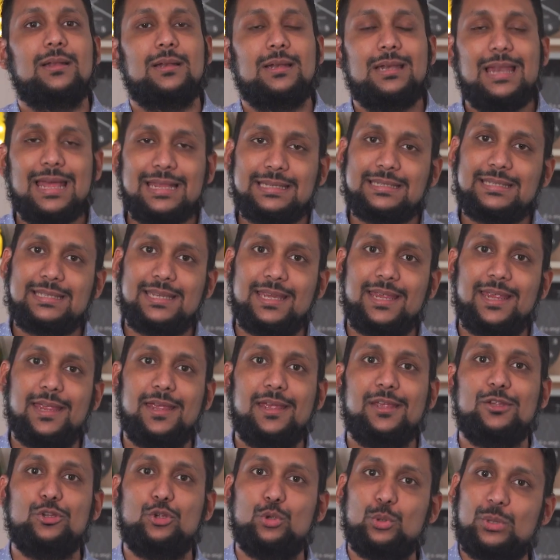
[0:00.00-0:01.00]
Let's
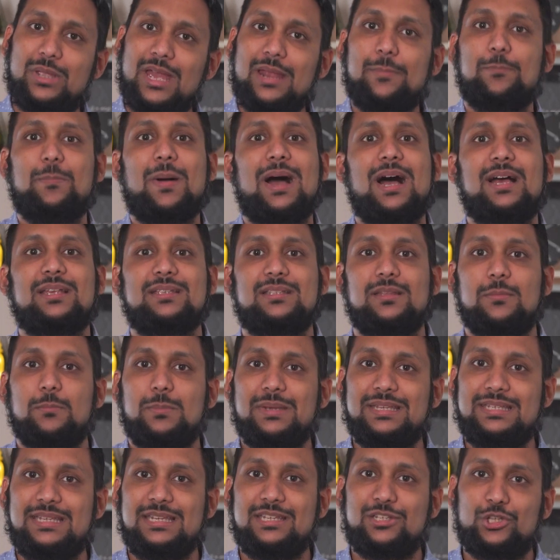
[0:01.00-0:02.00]
say you get past the
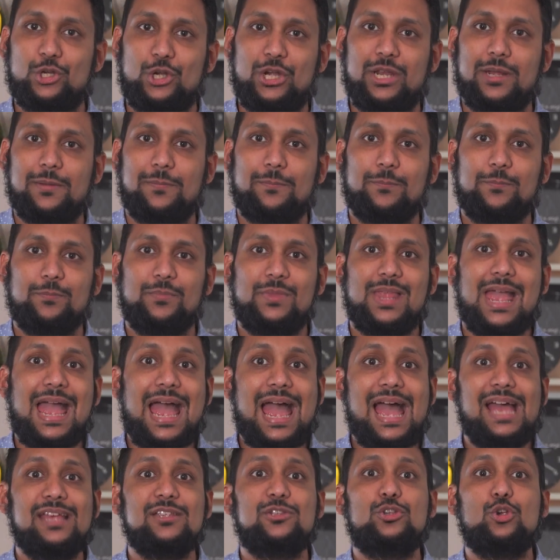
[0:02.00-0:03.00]
busy screen.
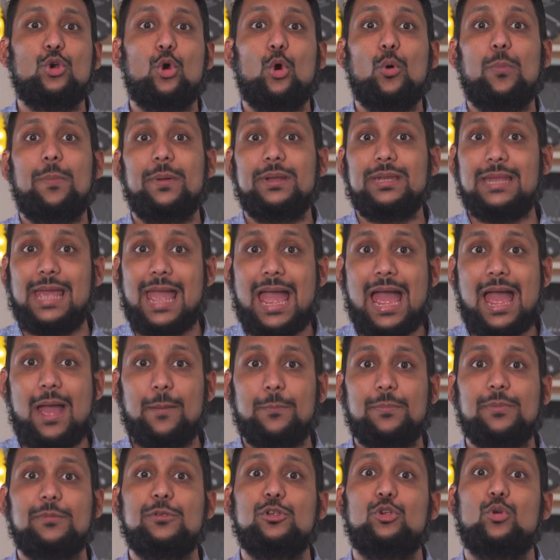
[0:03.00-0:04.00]
As you open the
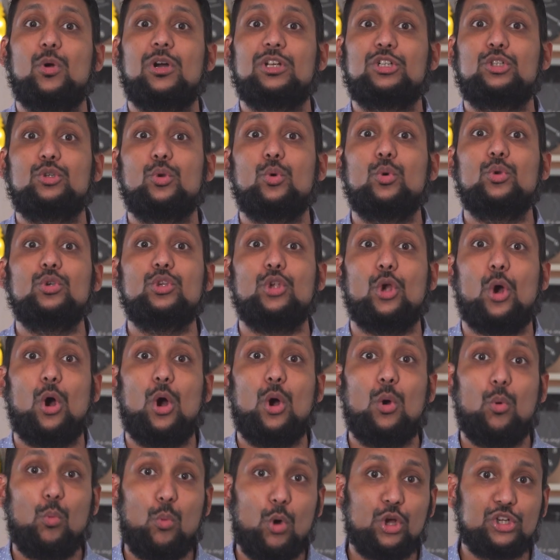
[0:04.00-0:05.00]
app, you are shown
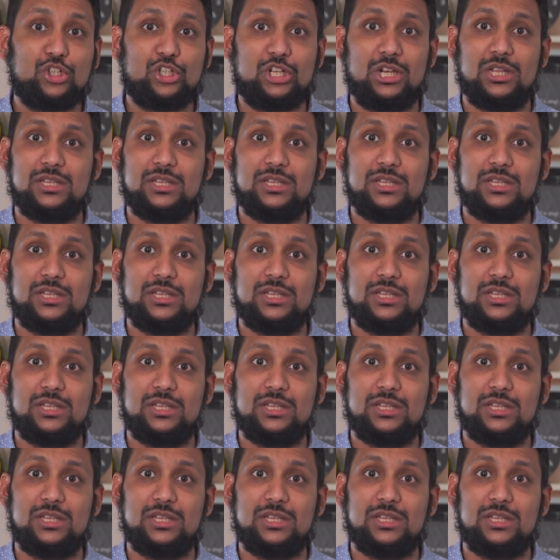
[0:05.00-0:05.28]
your watch